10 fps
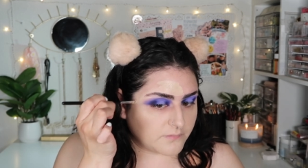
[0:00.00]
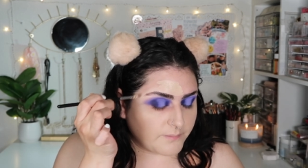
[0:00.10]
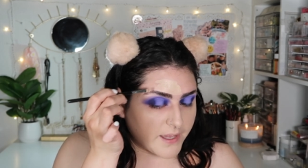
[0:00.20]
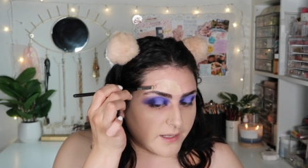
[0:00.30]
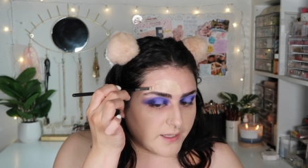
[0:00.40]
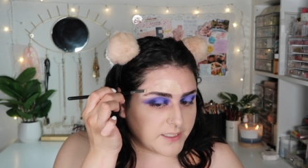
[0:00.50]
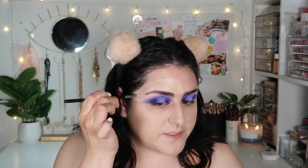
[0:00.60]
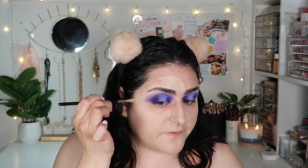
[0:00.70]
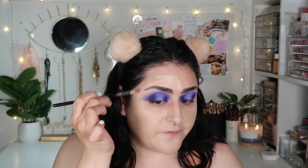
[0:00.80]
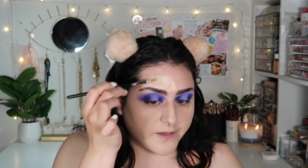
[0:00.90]
Madeleine's
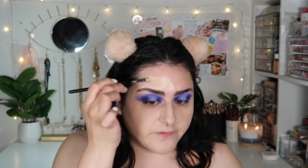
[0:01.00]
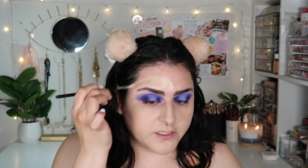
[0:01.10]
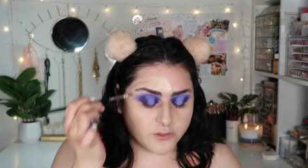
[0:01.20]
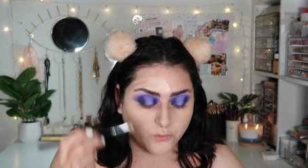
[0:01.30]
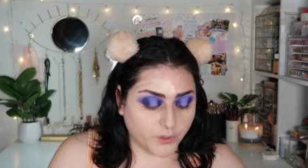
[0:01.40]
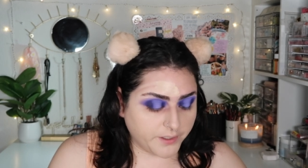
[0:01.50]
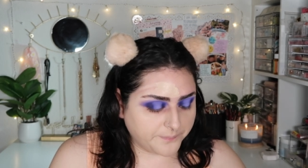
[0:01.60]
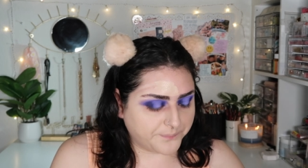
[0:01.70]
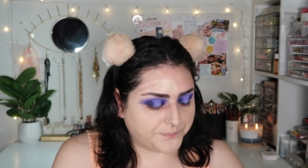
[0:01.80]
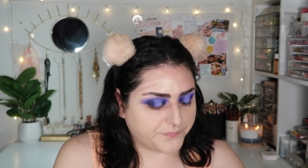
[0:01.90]
favorite toy
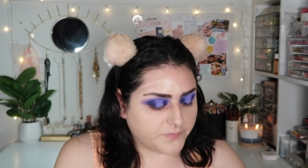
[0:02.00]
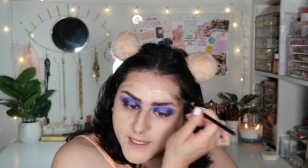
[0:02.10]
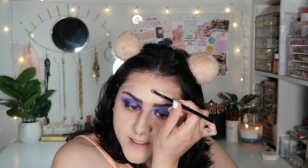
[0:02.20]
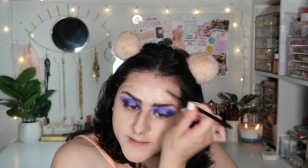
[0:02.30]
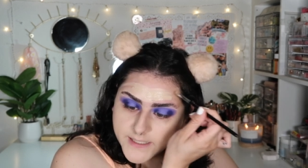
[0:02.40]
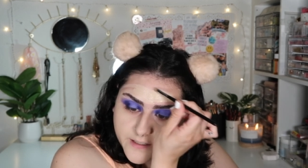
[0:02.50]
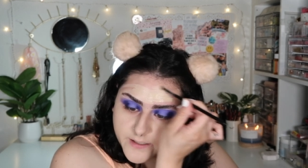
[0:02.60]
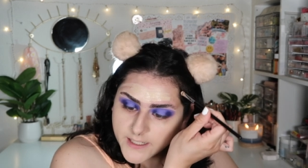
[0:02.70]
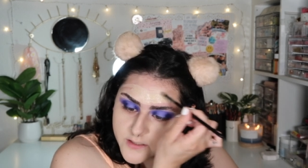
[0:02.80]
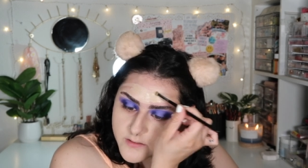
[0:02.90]
and
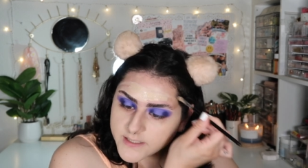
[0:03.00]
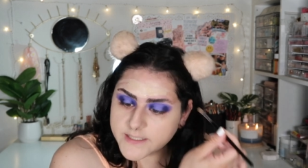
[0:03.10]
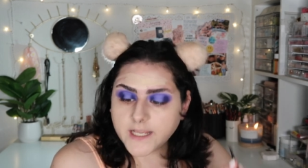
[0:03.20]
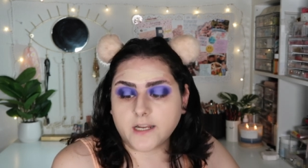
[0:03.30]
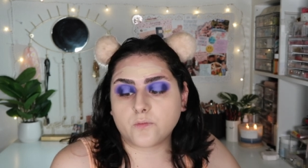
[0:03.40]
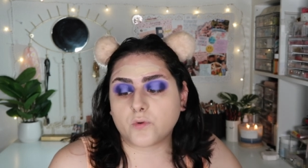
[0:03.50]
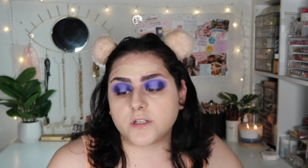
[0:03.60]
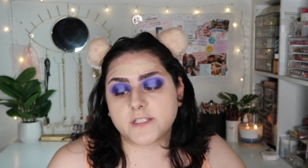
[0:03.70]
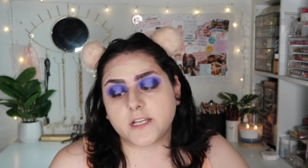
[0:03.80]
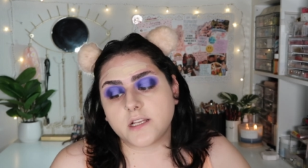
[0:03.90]
Gary actually said,
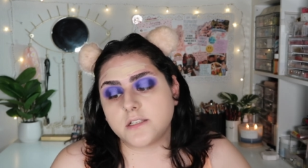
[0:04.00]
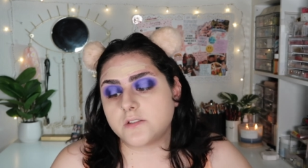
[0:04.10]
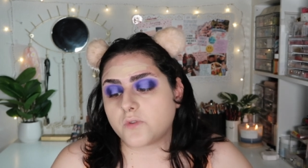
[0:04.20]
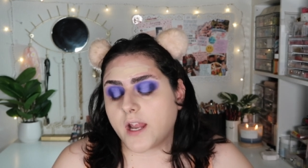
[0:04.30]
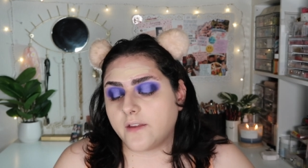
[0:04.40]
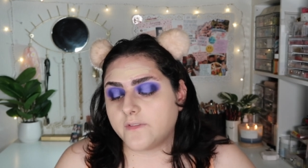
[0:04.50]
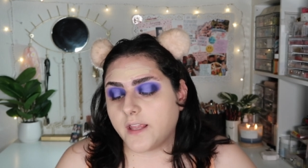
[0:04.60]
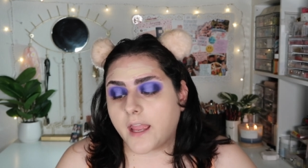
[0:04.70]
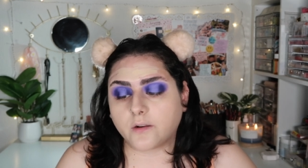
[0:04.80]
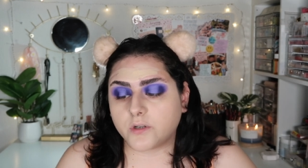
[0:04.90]
words cannot describe
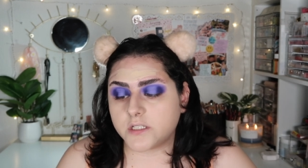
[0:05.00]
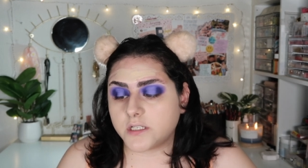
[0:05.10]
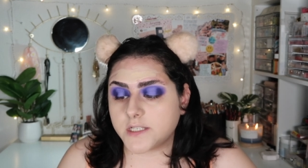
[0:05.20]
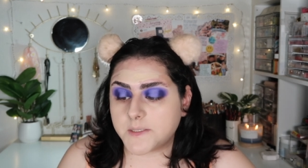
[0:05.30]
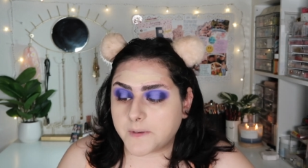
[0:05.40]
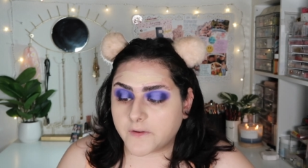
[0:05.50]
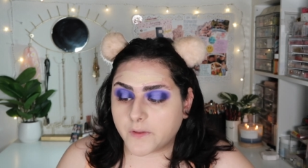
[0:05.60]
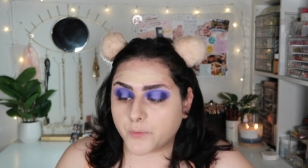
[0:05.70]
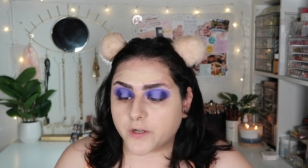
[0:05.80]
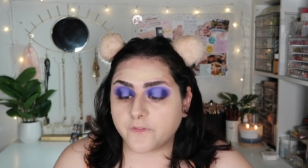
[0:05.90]
the anguish and despair
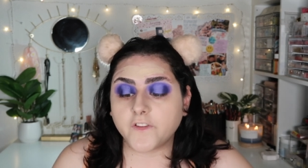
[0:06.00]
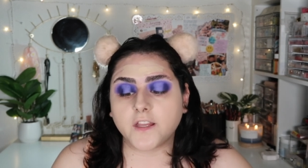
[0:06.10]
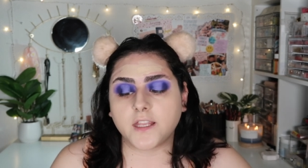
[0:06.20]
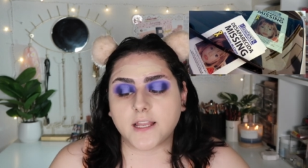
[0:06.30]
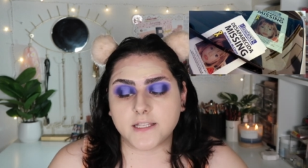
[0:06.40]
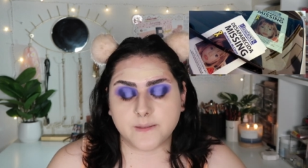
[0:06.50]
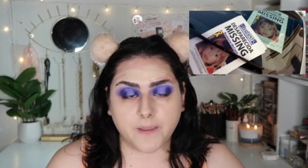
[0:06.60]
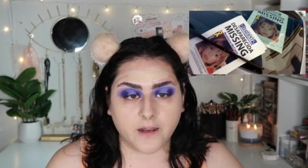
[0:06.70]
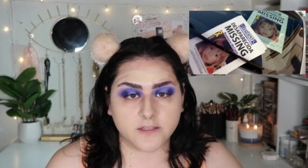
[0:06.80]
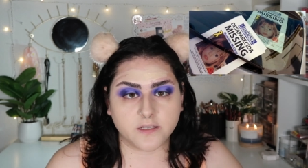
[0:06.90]
that we are feeling as the
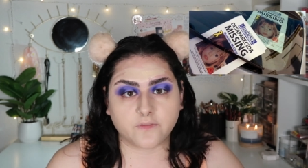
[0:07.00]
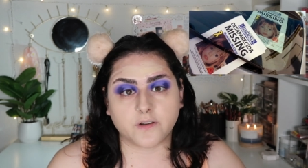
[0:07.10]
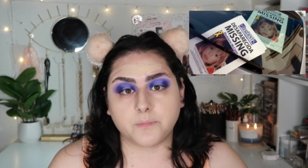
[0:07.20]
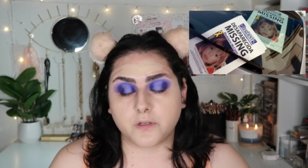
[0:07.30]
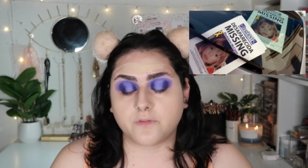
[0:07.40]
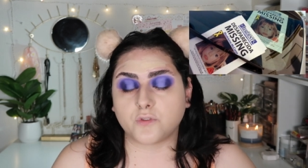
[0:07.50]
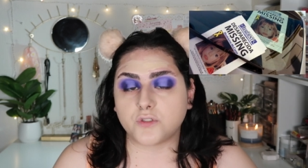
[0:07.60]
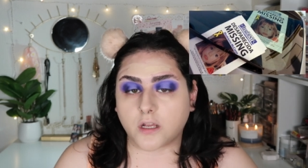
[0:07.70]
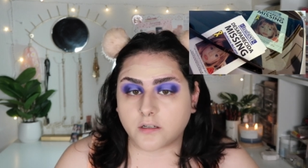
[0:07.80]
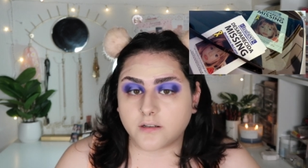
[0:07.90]
parents of our beautiful
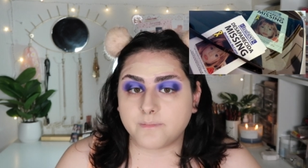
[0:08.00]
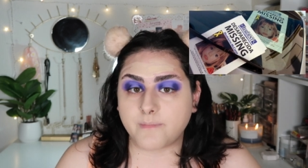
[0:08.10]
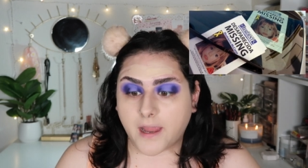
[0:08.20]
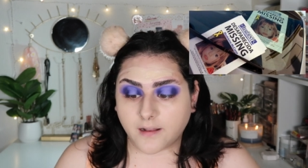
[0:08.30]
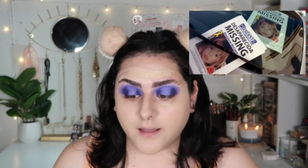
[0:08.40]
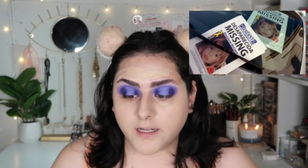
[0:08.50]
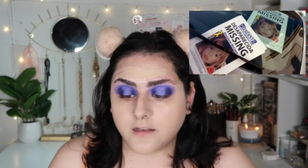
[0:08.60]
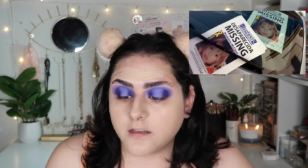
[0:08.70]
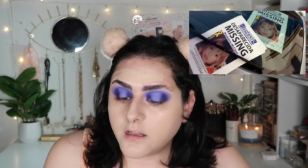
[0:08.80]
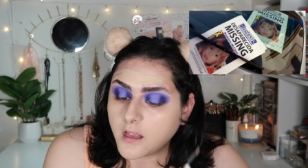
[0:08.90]
daughter,
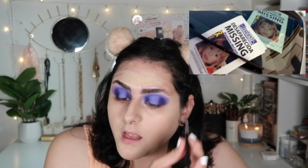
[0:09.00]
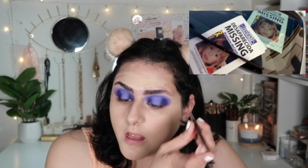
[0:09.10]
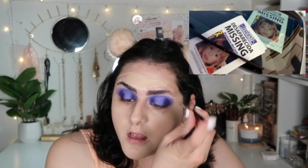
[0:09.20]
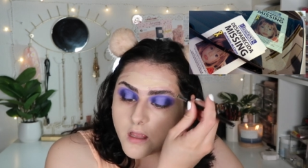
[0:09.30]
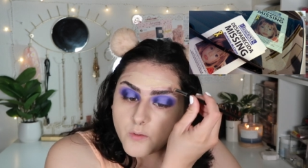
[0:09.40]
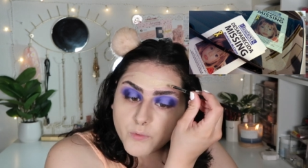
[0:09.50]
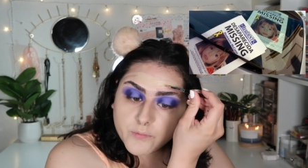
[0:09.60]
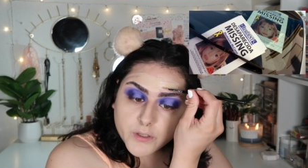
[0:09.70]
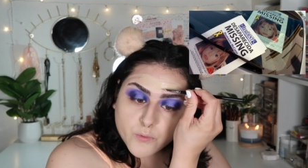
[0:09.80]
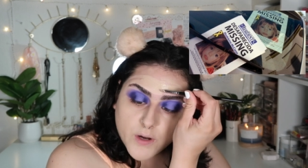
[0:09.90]
Madeleine. We
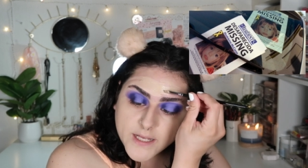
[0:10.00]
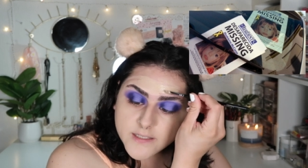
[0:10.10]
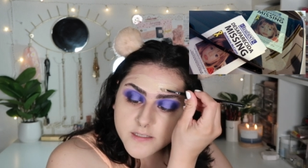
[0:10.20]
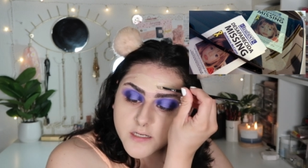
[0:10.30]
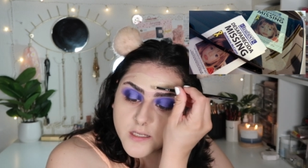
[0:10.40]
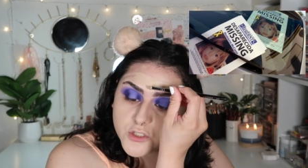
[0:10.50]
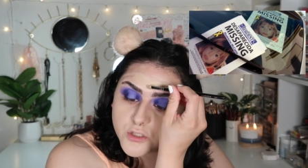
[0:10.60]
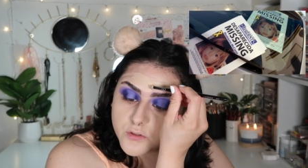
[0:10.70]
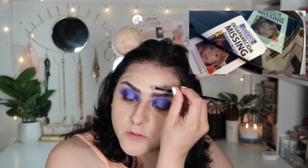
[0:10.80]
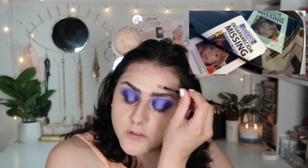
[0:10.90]
request
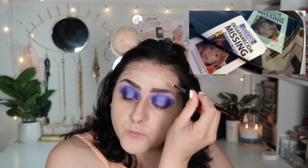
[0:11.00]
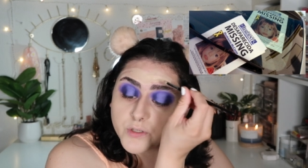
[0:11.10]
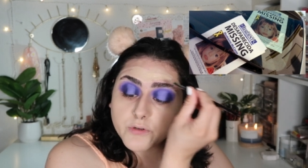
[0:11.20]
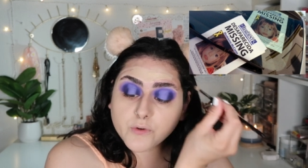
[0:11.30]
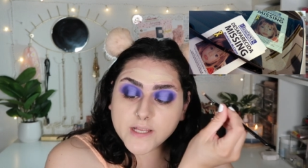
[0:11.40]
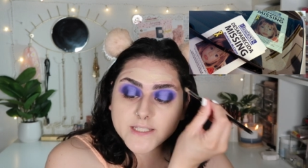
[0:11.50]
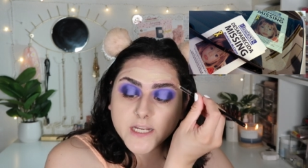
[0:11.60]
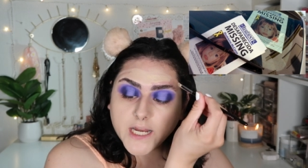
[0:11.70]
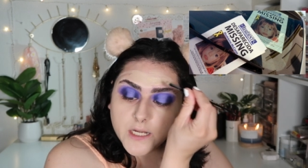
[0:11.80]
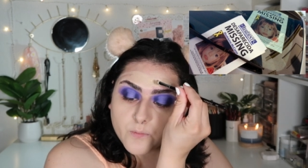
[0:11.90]
to we request
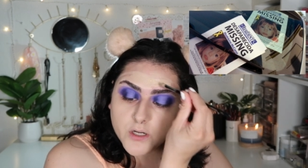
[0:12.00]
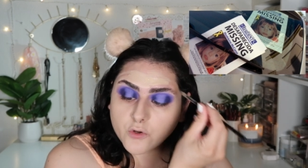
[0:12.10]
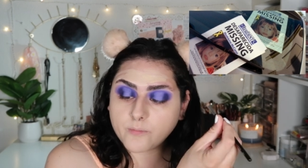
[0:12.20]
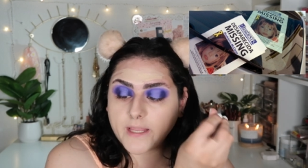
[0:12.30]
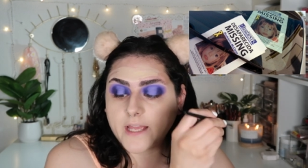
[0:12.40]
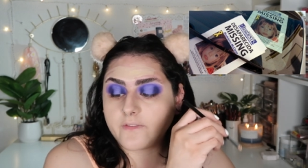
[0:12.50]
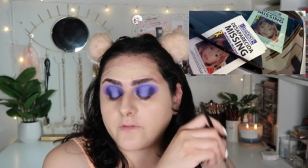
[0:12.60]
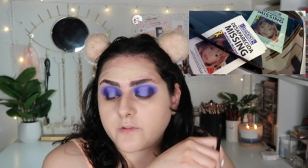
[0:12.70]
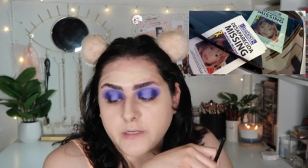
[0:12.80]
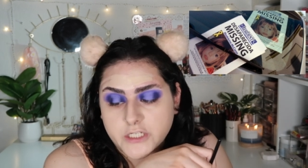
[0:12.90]
that anyone who may have
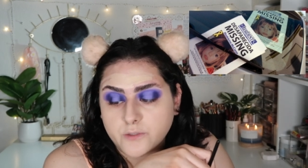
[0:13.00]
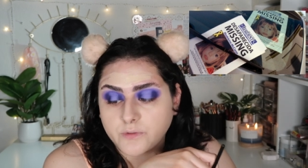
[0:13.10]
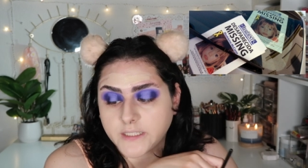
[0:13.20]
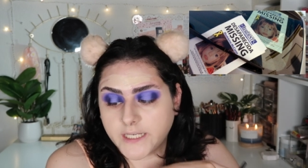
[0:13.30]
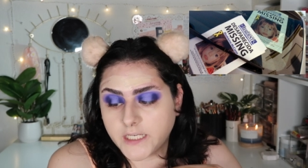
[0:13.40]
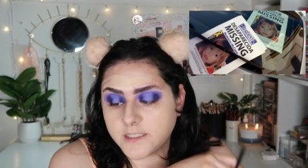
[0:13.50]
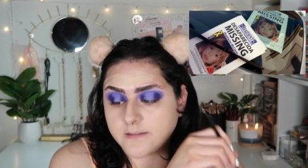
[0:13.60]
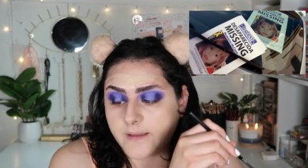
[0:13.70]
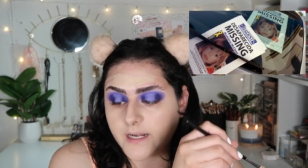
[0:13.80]
information relating to